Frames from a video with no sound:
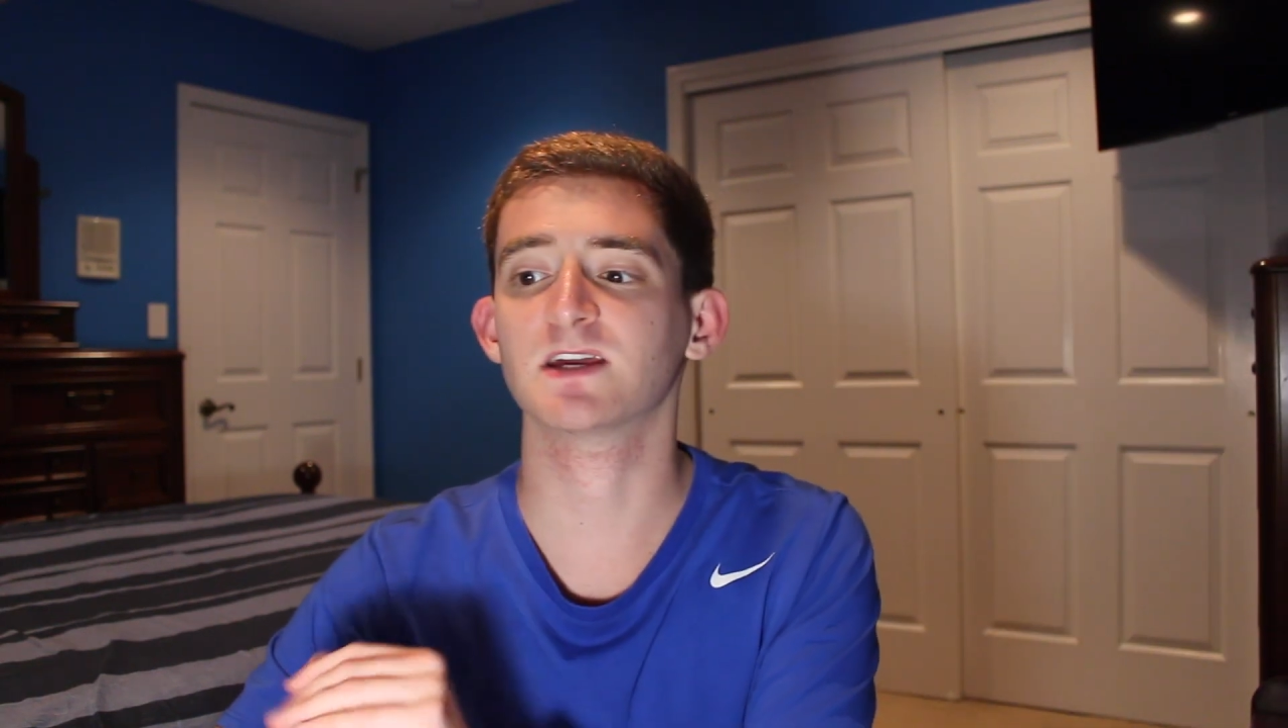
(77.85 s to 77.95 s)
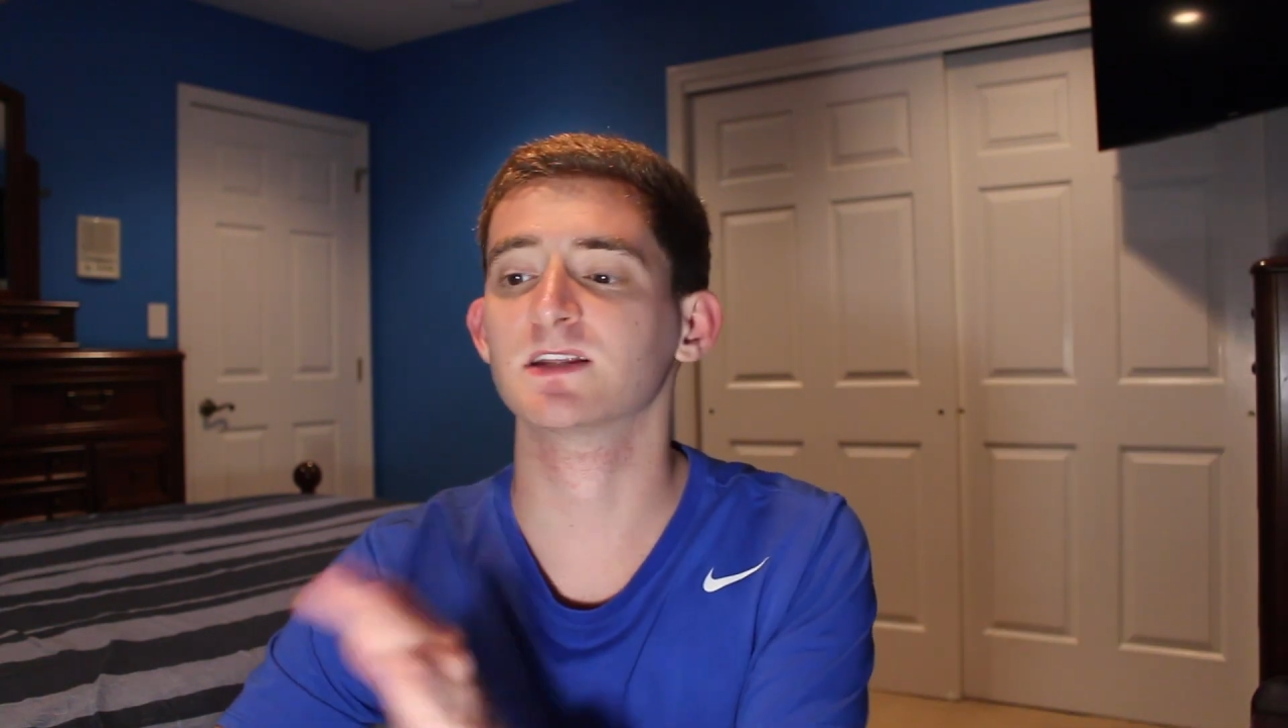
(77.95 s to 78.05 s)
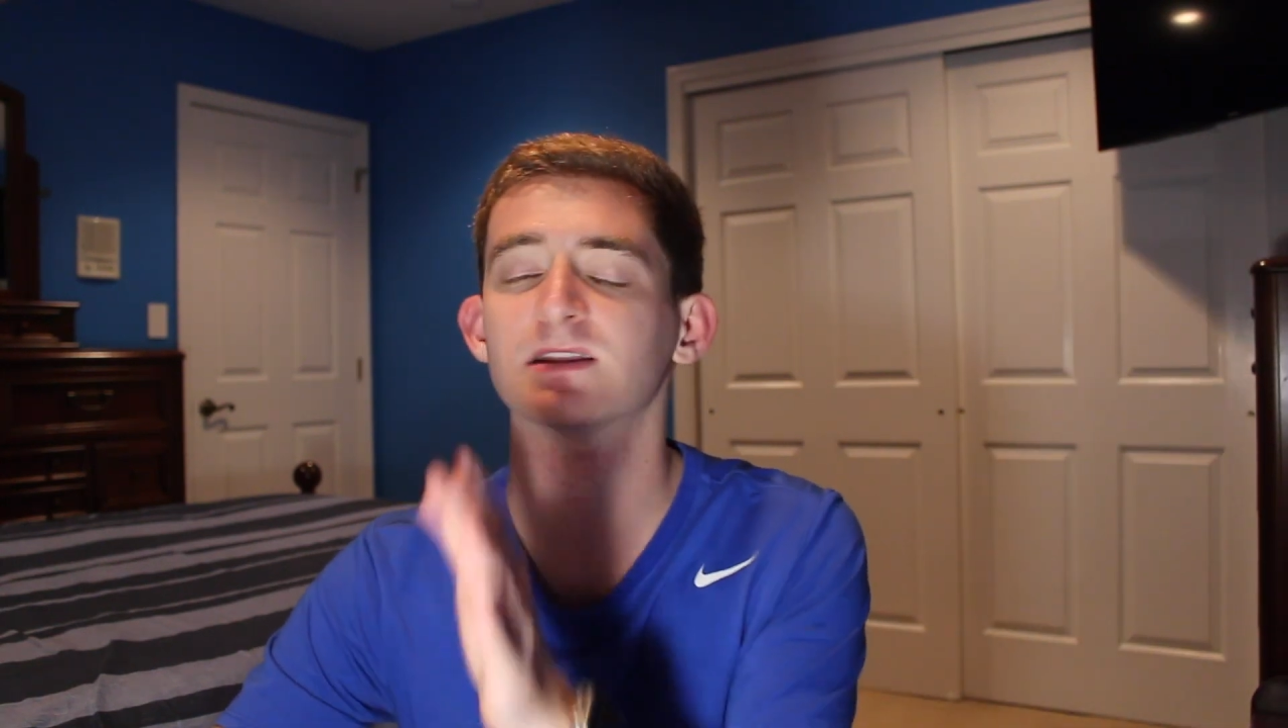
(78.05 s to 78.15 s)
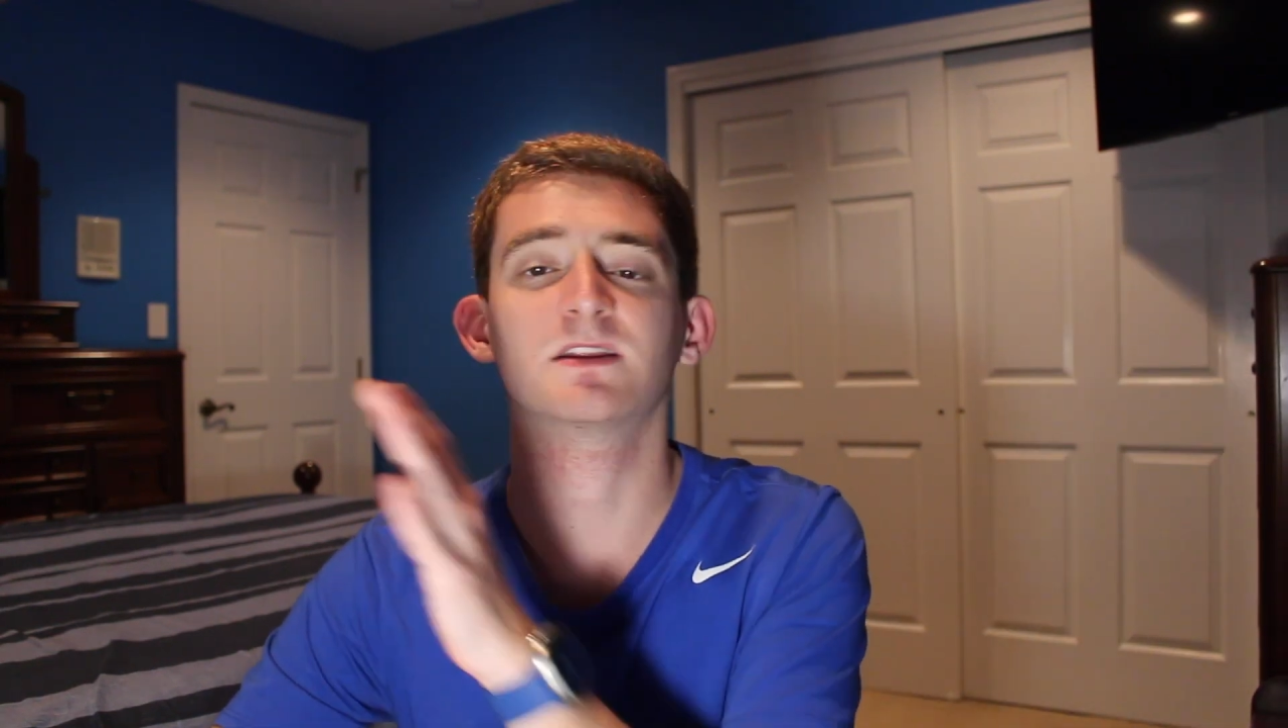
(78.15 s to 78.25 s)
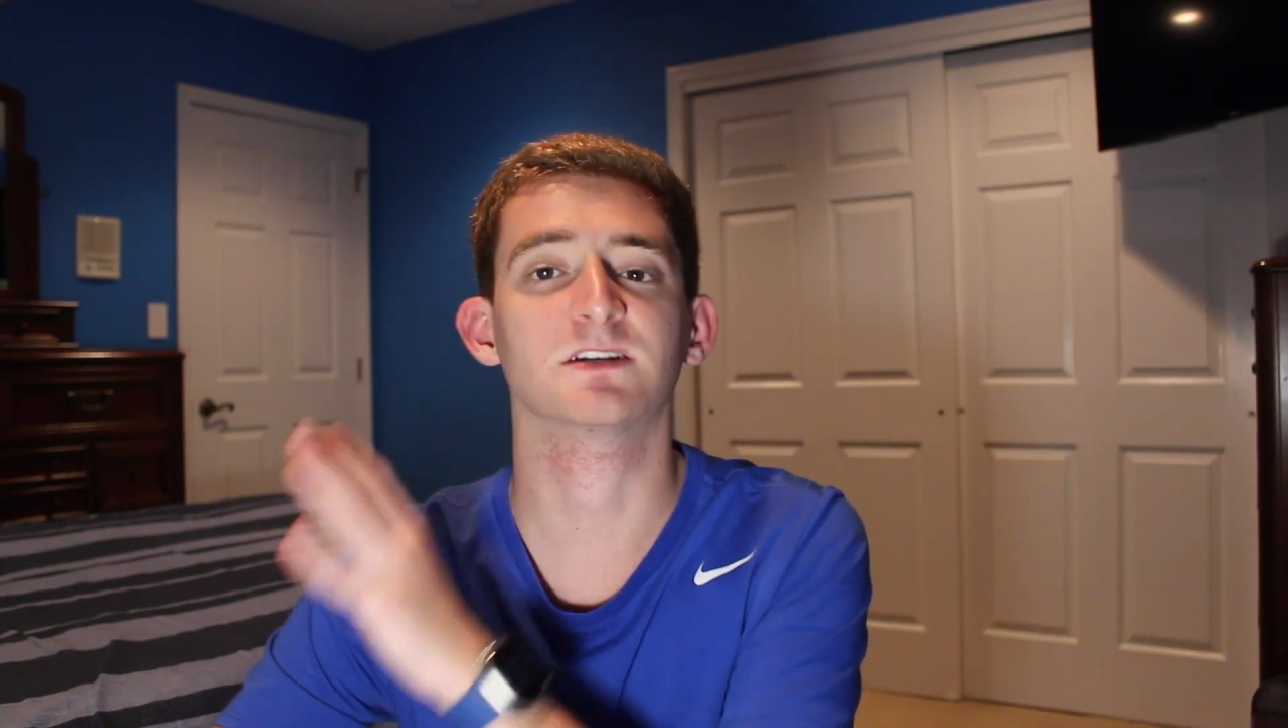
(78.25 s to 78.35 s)

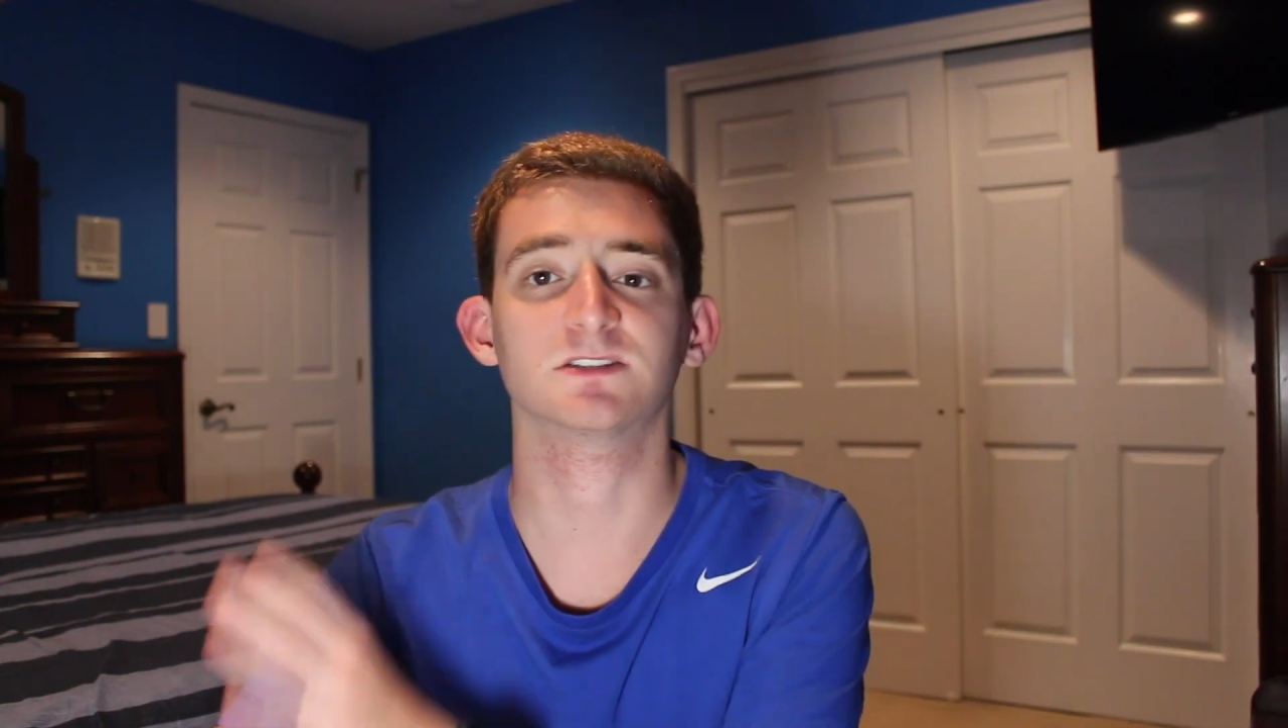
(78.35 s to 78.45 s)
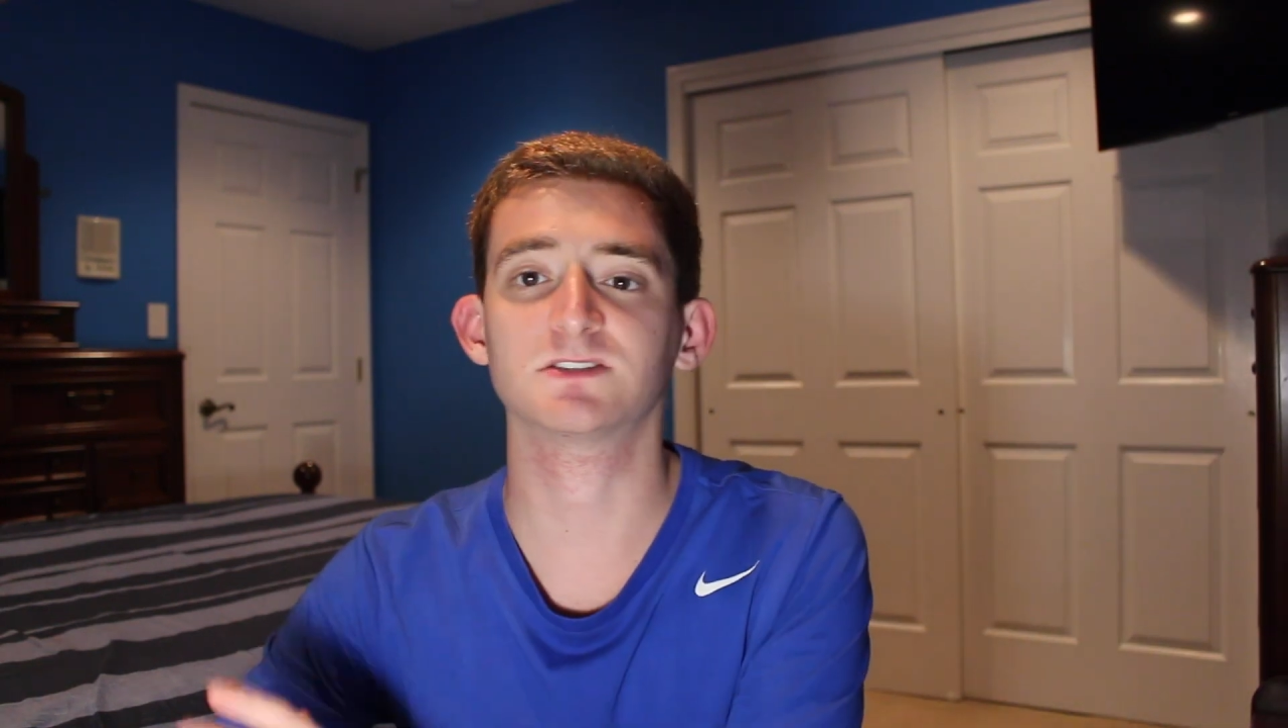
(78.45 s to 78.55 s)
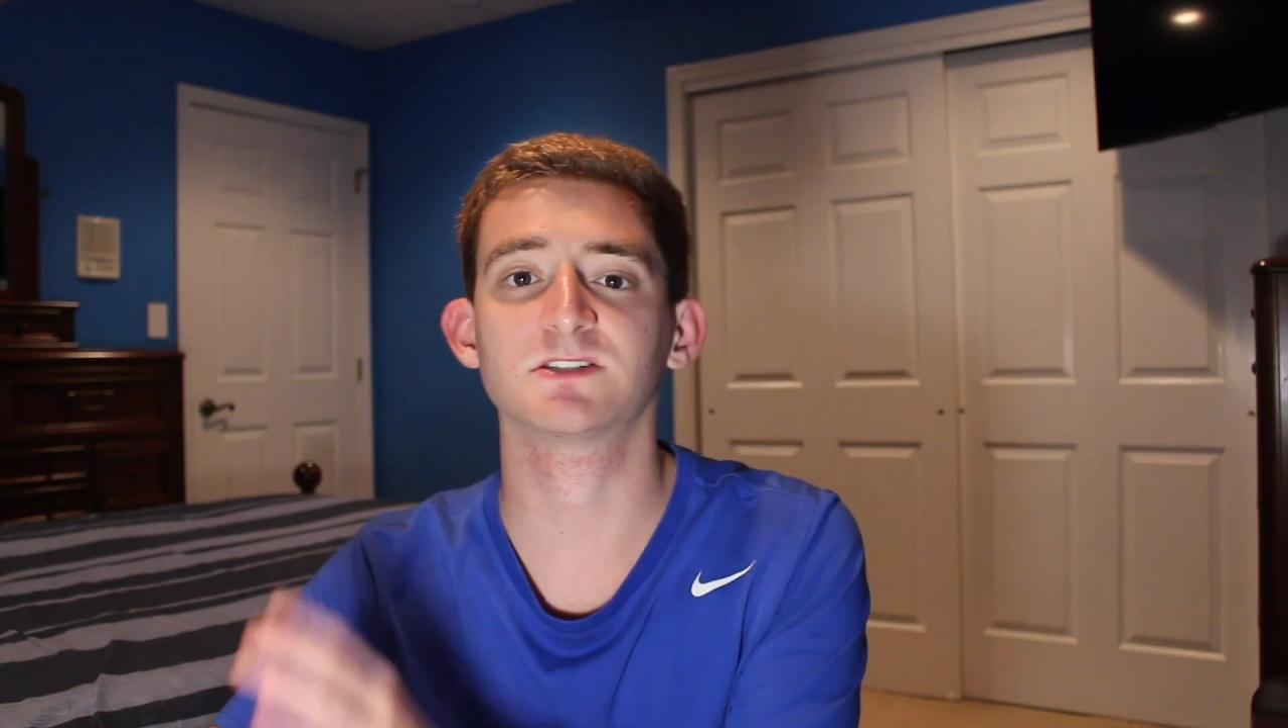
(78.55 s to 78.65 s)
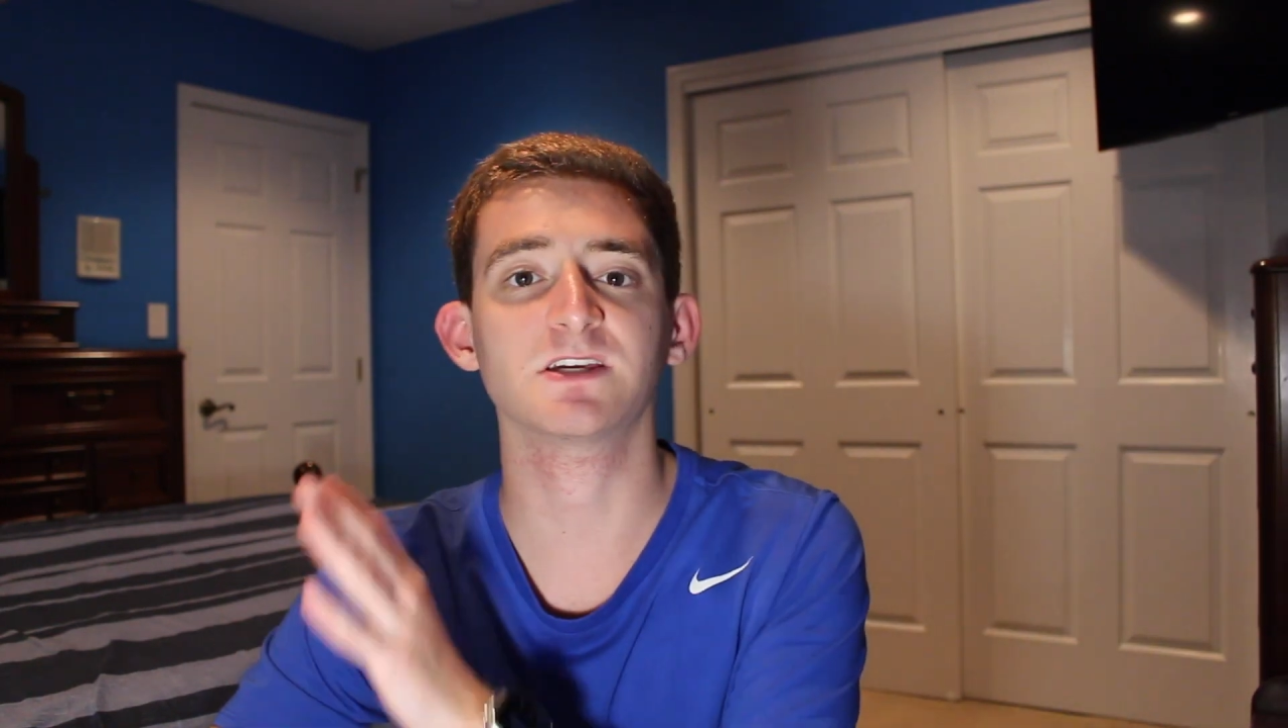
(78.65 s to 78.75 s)
it this